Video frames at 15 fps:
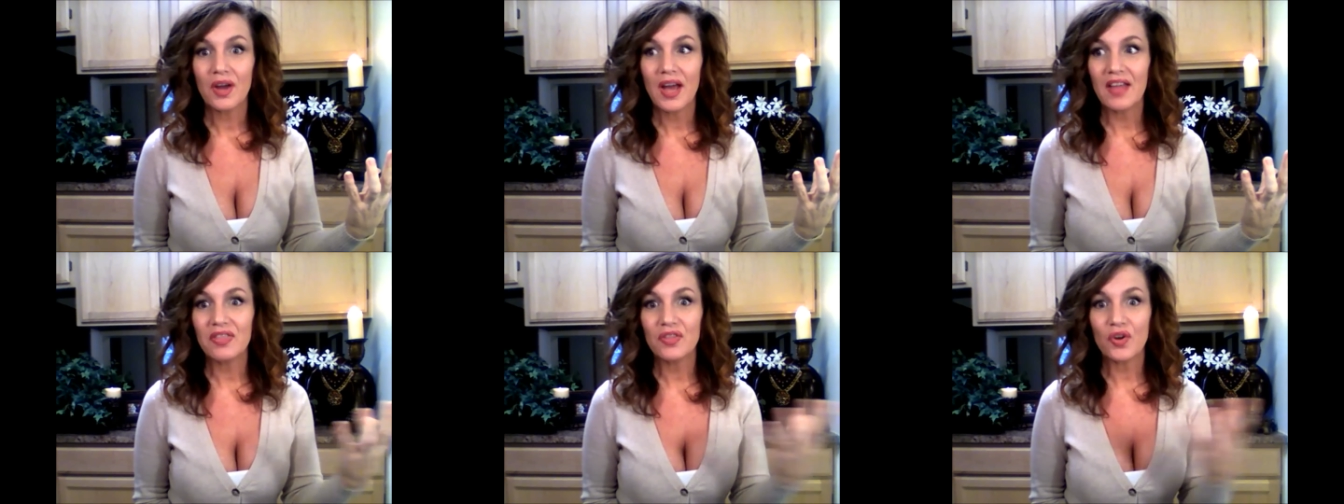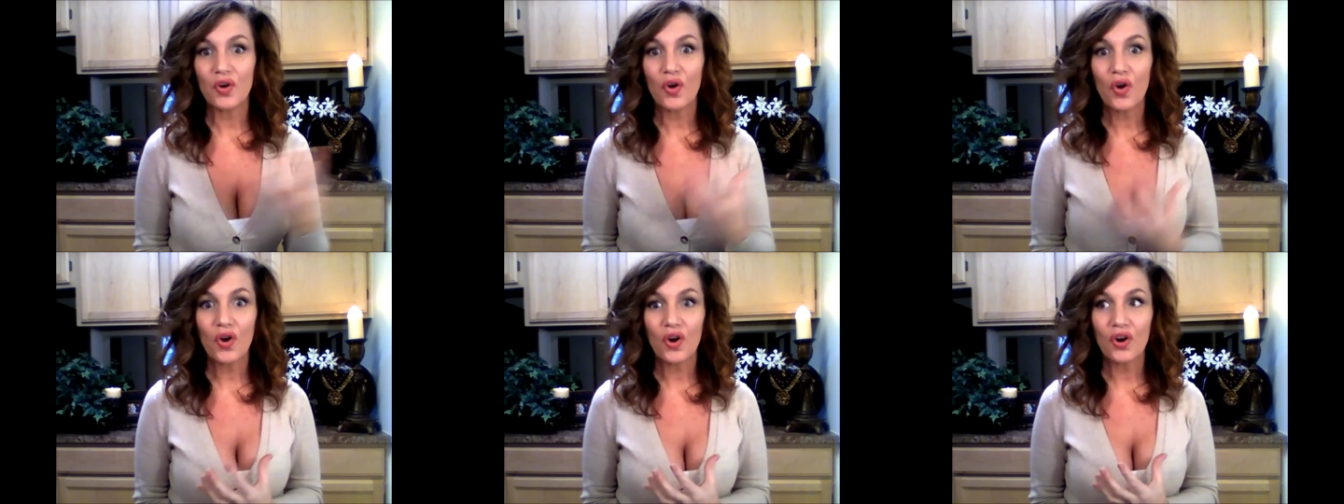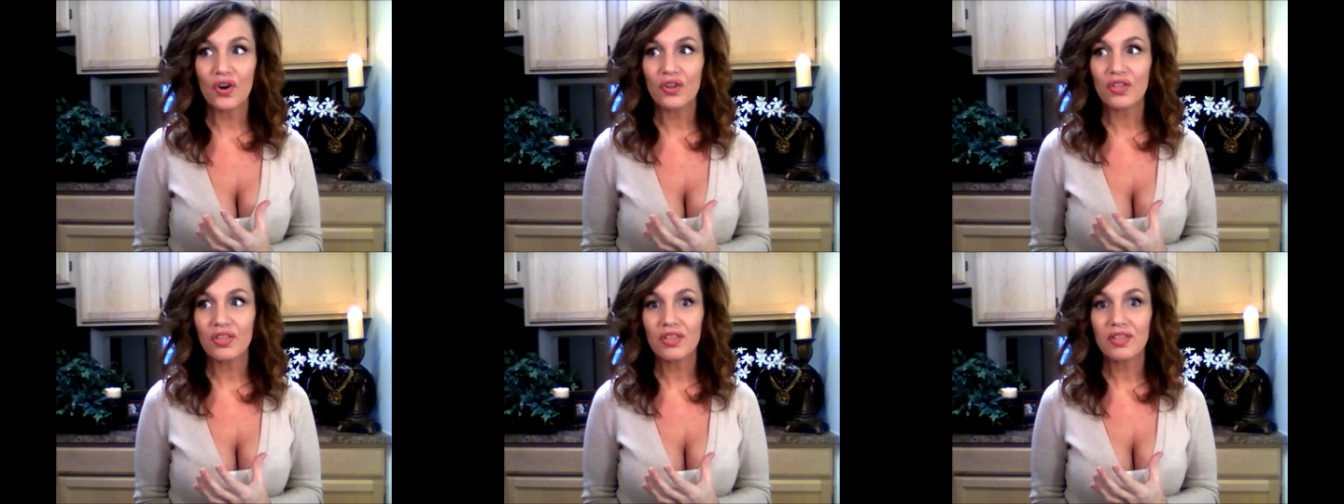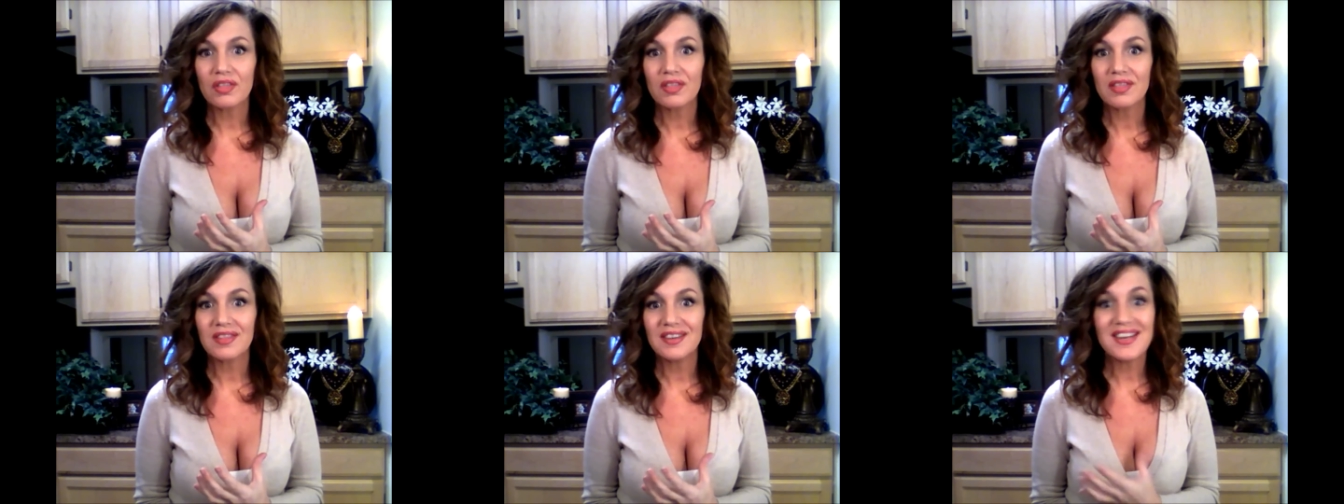and the earth,
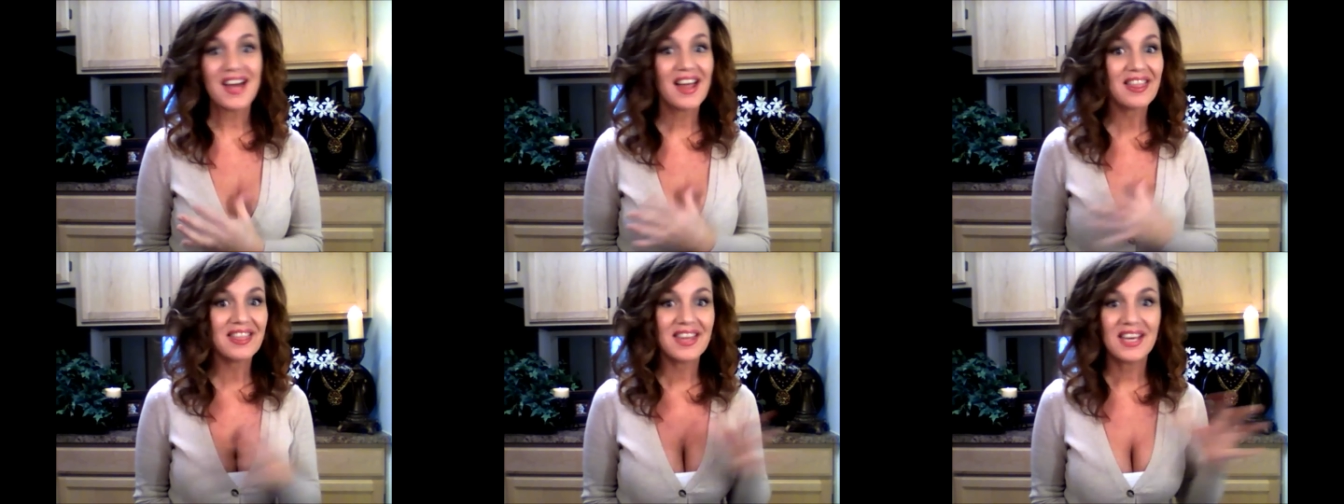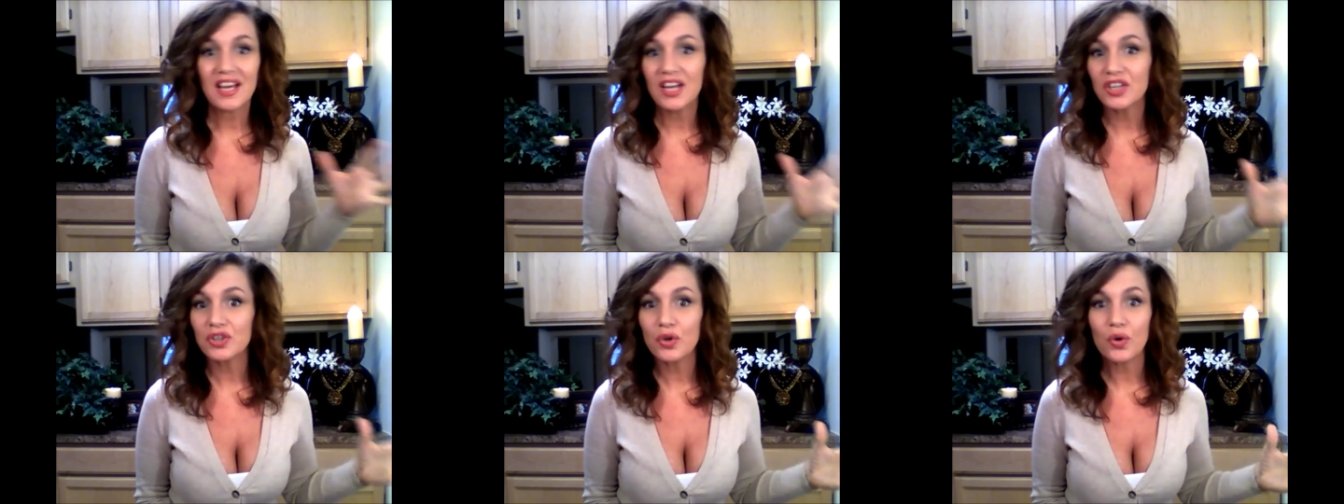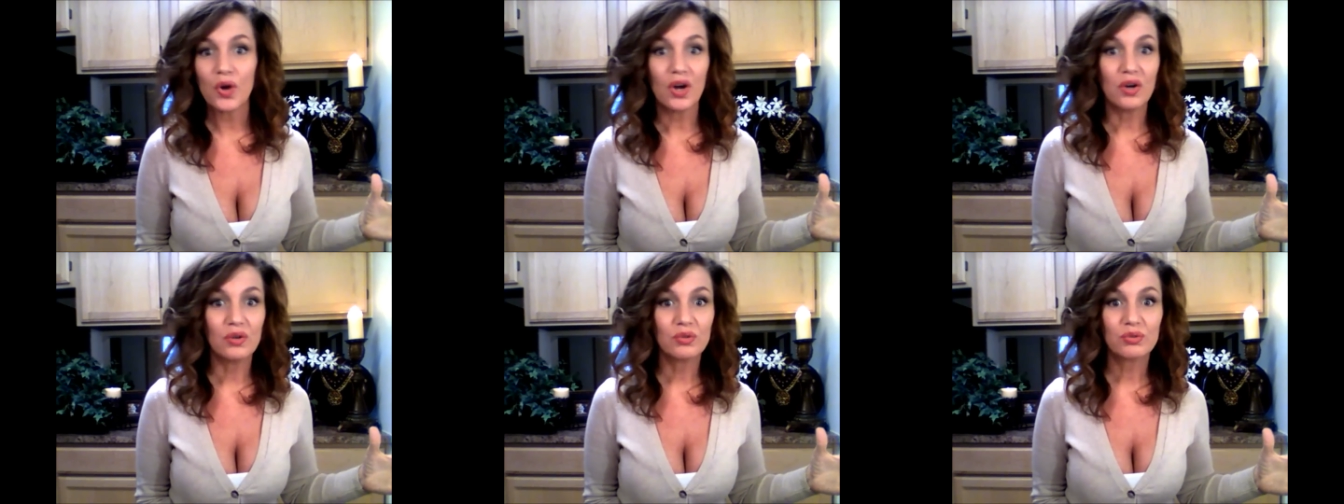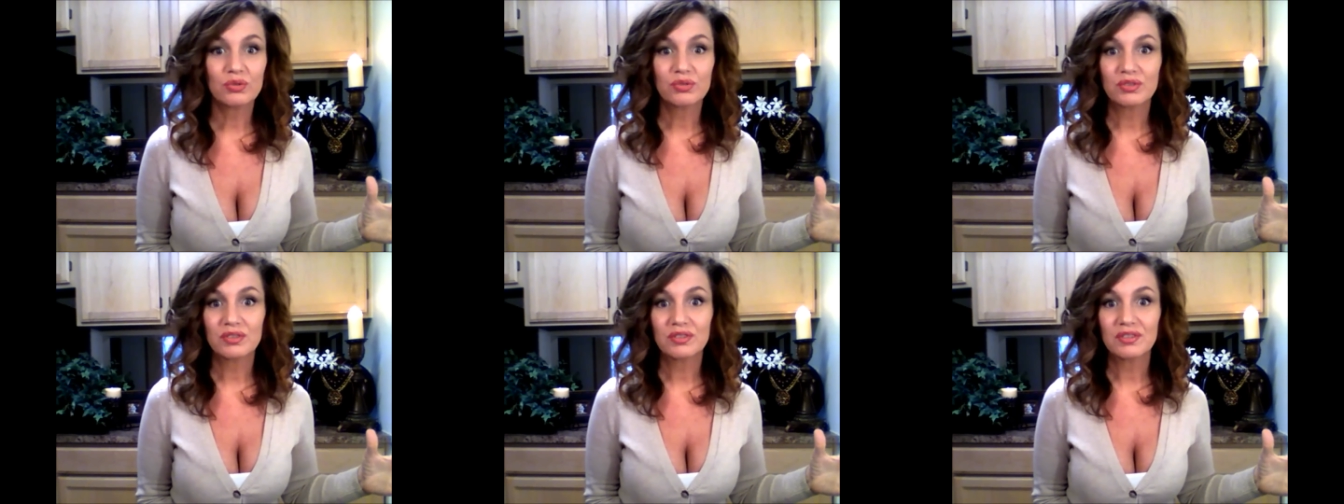nothing can grow.
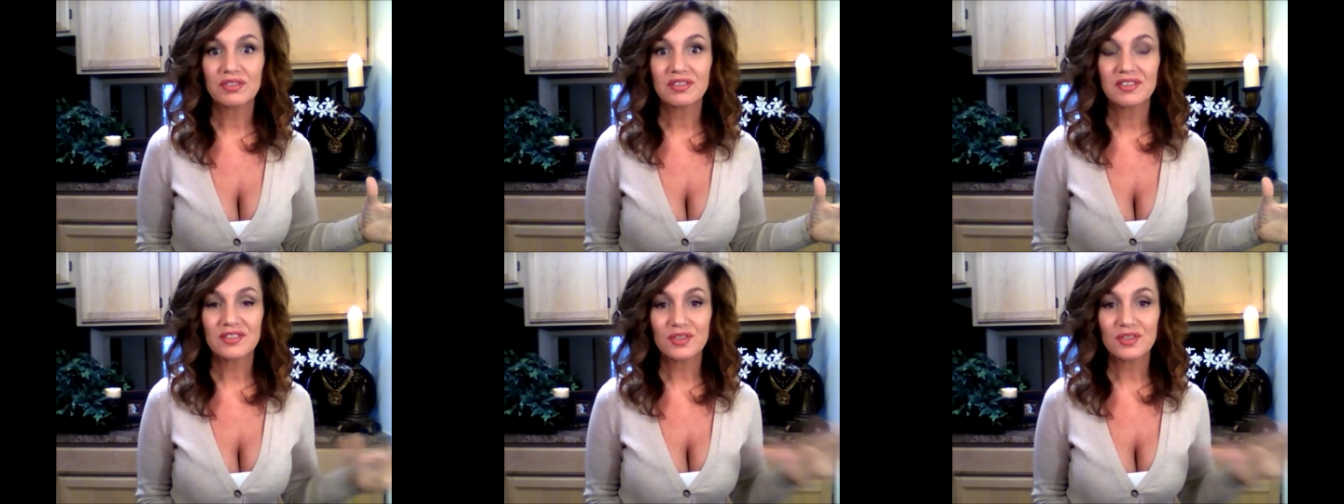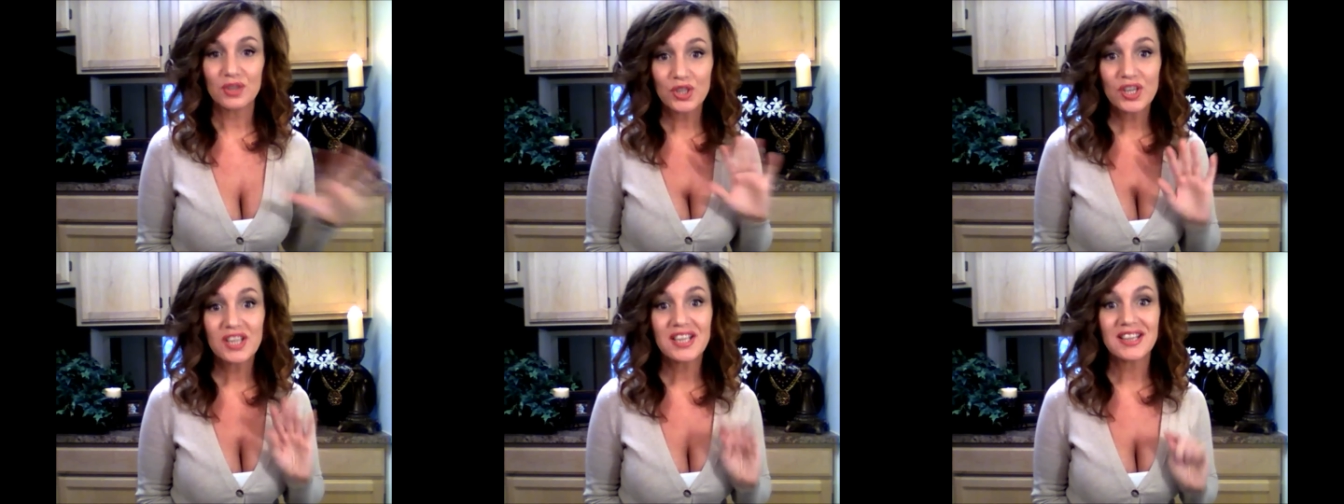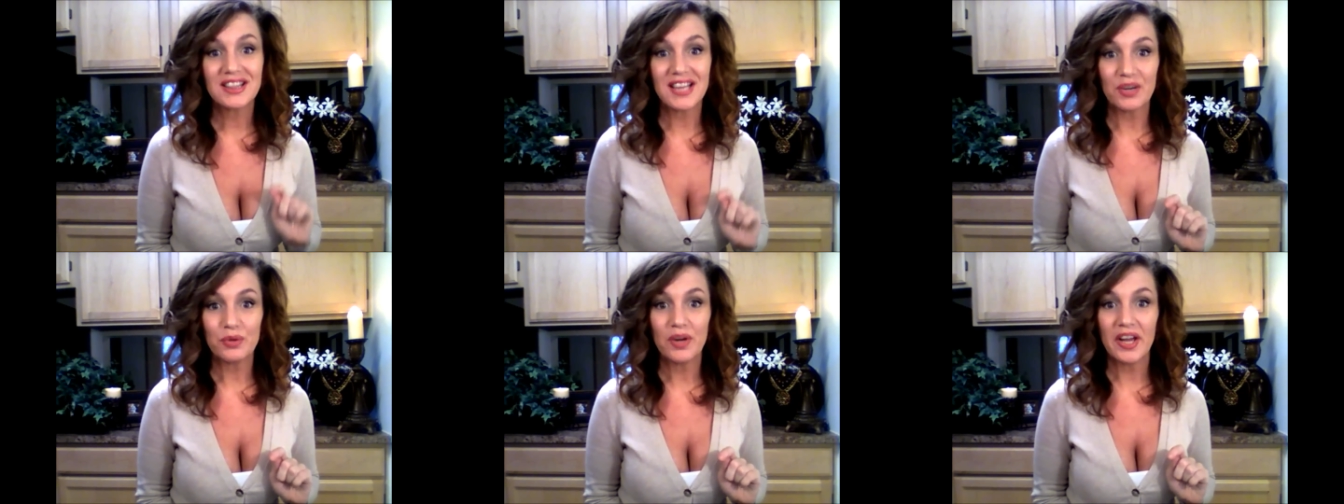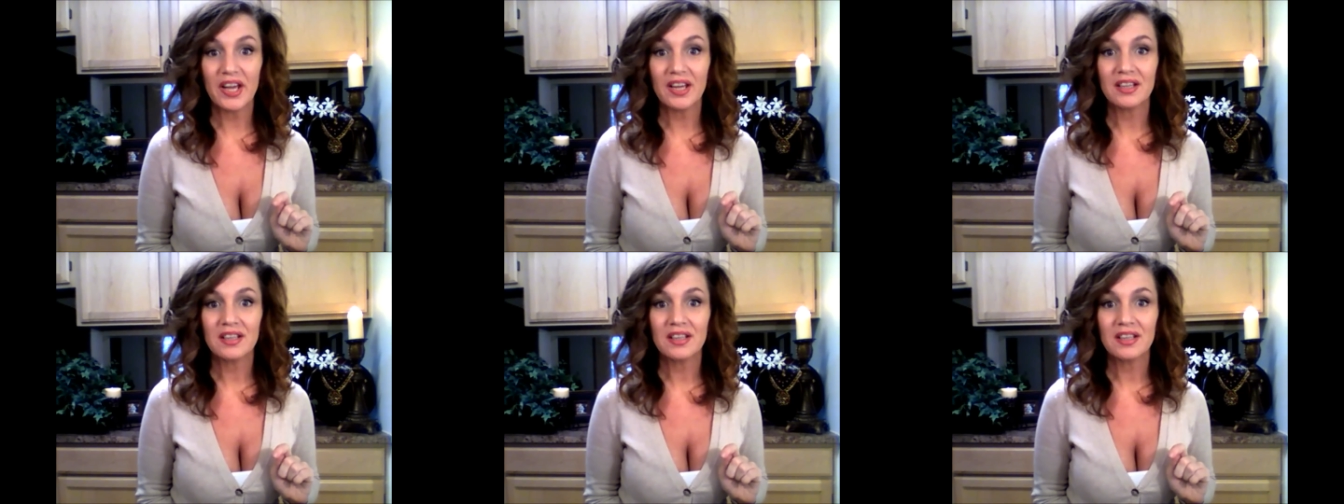Look at it that way.